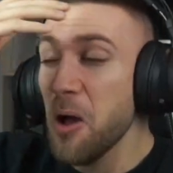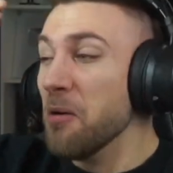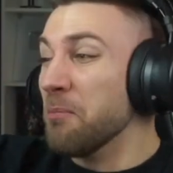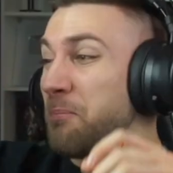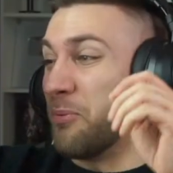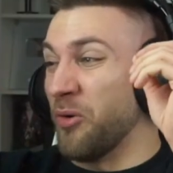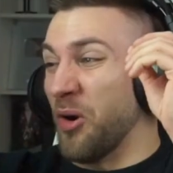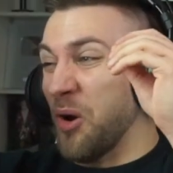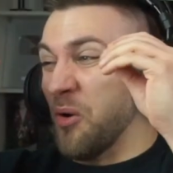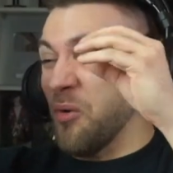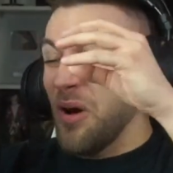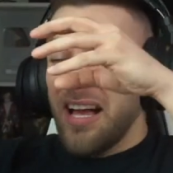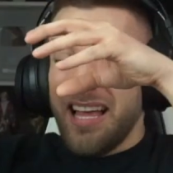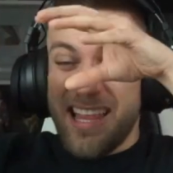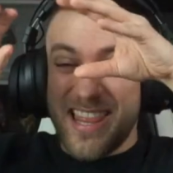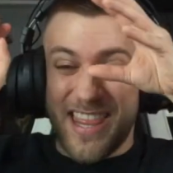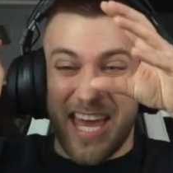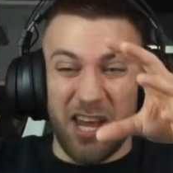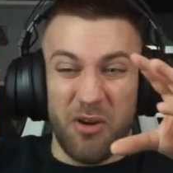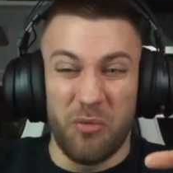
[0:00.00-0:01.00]
Bro,
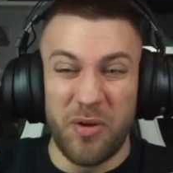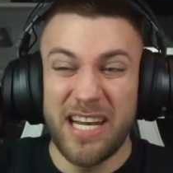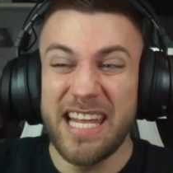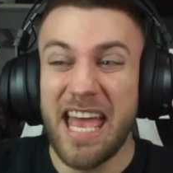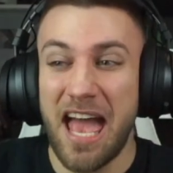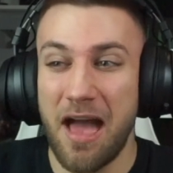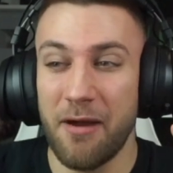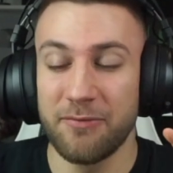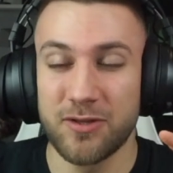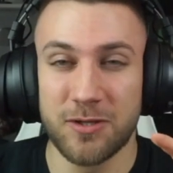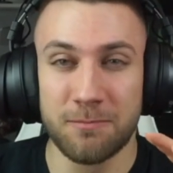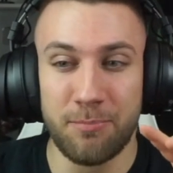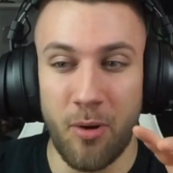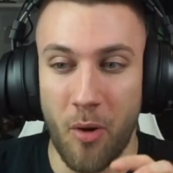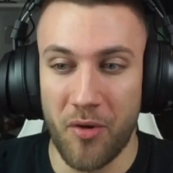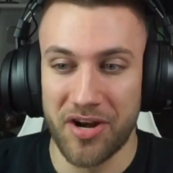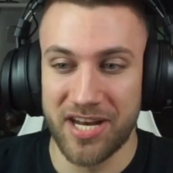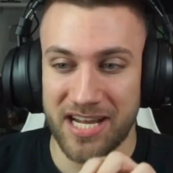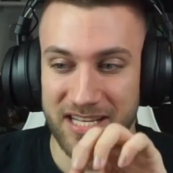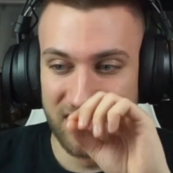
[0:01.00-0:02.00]
they really have to
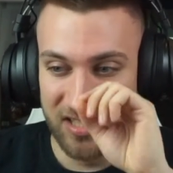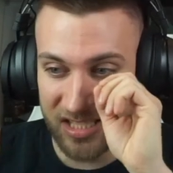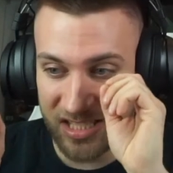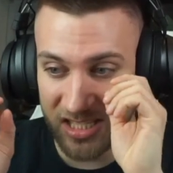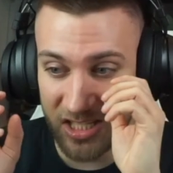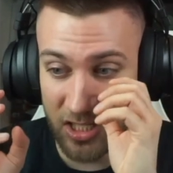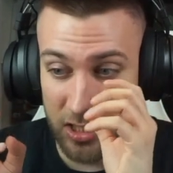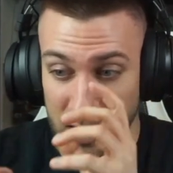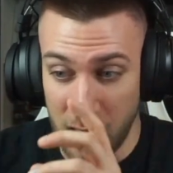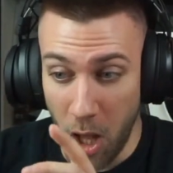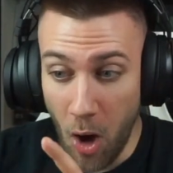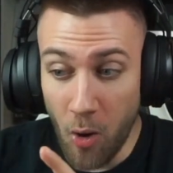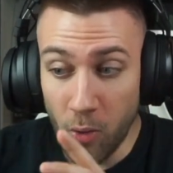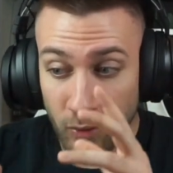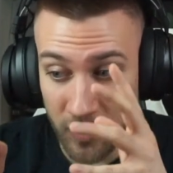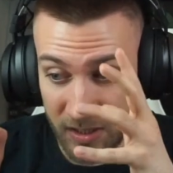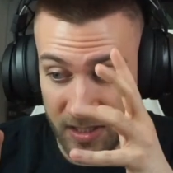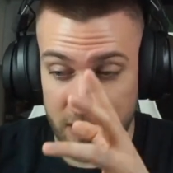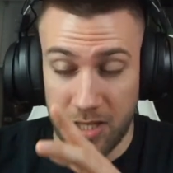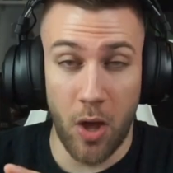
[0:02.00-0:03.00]
put it in slow,
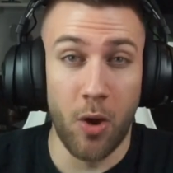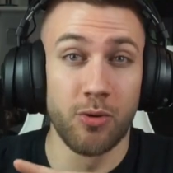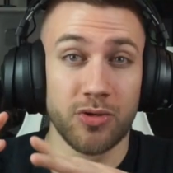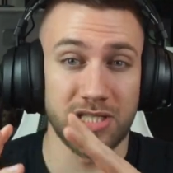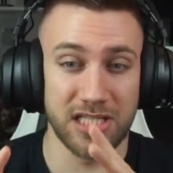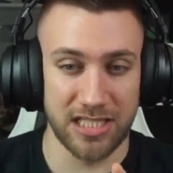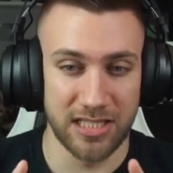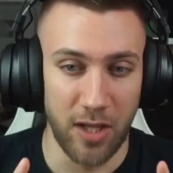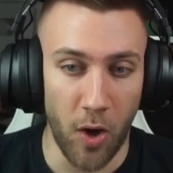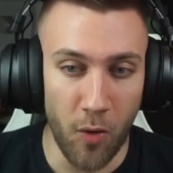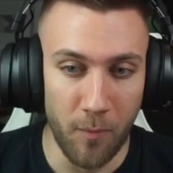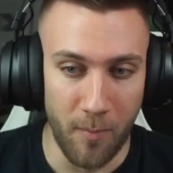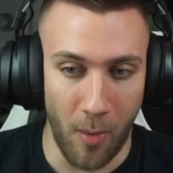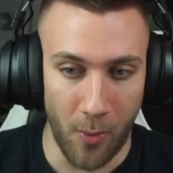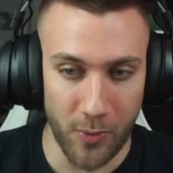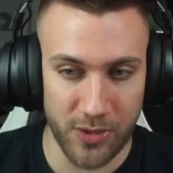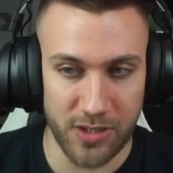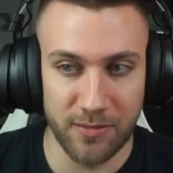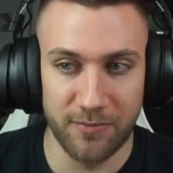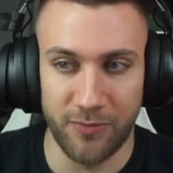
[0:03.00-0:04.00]
slow, slow
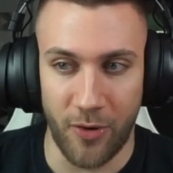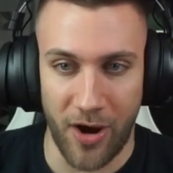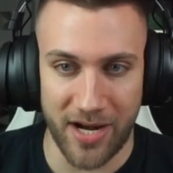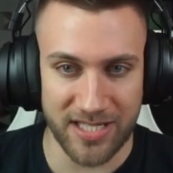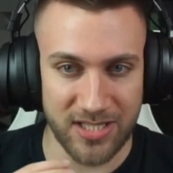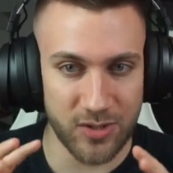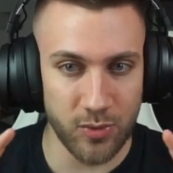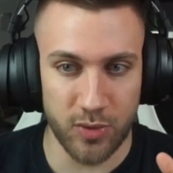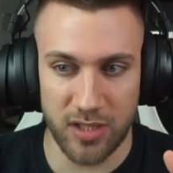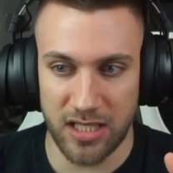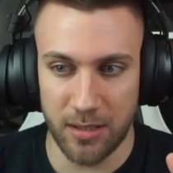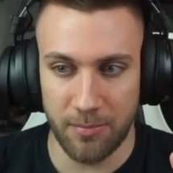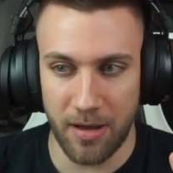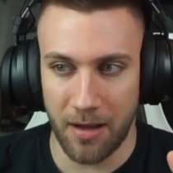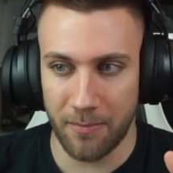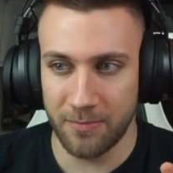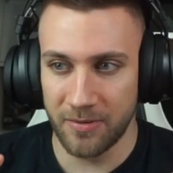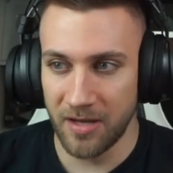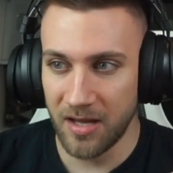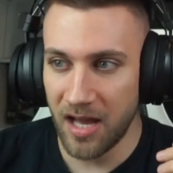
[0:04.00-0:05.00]
motion for us to keep
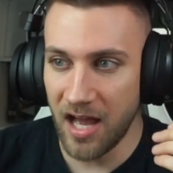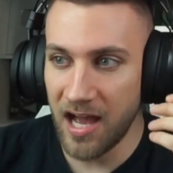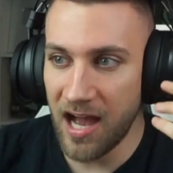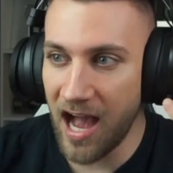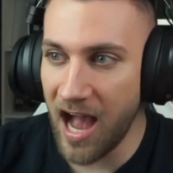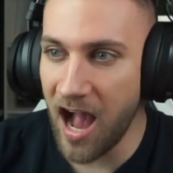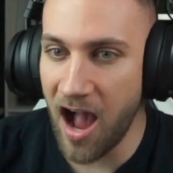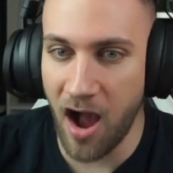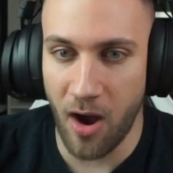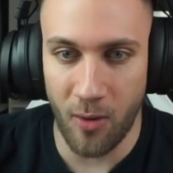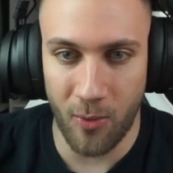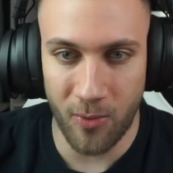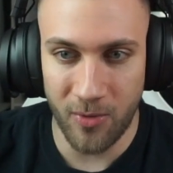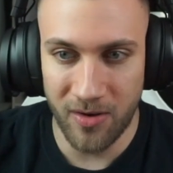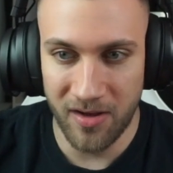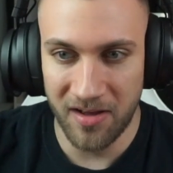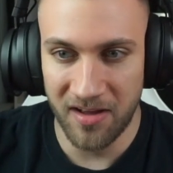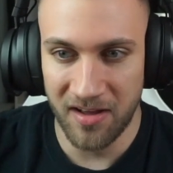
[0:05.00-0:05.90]
up. How?